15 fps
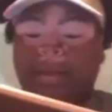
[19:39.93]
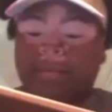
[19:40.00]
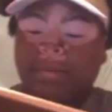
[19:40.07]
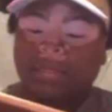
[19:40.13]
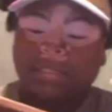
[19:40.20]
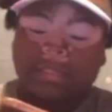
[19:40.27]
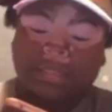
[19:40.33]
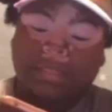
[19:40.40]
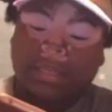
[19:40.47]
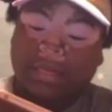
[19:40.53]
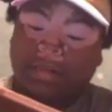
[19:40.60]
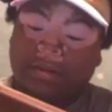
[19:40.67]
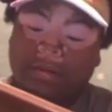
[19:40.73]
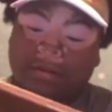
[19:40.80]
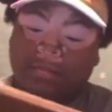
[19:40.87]
this is
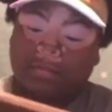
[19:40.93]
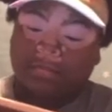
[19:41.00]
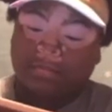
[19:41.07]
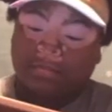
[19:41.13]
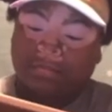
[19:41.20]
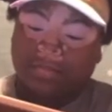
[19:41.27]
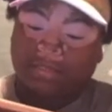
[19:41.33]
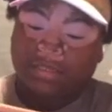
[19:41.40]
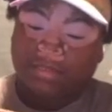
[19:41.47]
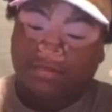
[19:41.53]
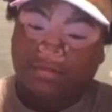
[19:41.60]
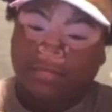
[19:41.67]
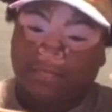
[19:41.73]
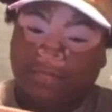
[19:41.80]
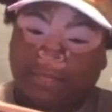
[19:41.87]
ghetto. See?
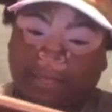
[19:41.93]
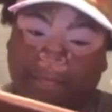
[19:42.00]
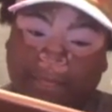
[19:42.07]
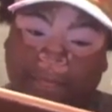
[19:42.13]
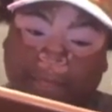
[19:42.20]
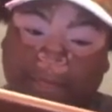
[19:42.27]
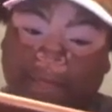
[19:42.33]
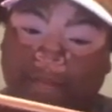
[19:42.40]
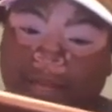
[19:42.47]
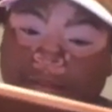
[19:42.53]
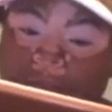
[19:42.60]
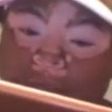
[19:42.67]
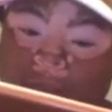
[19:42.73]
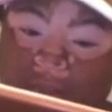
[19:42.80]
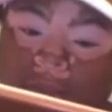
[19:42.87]

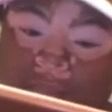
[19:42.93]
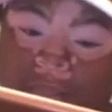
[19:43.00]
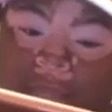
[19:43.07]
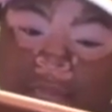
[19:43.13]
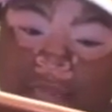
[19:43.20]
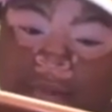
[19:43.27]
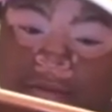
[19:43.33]
The ghetto.